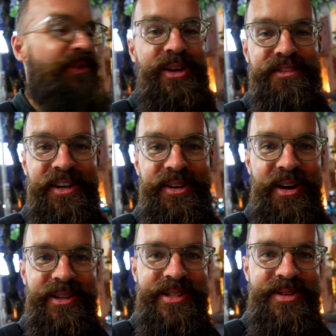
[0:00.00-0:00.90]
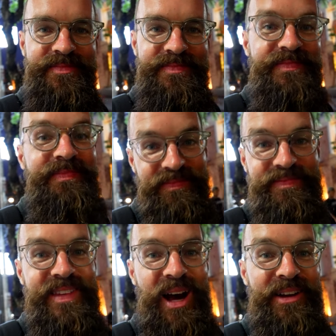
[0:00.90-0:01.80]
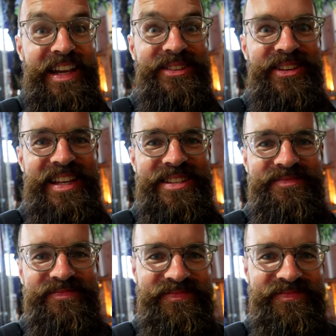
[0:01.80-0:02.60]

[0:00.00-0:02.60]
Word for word: we're gonna figure out how we can do that.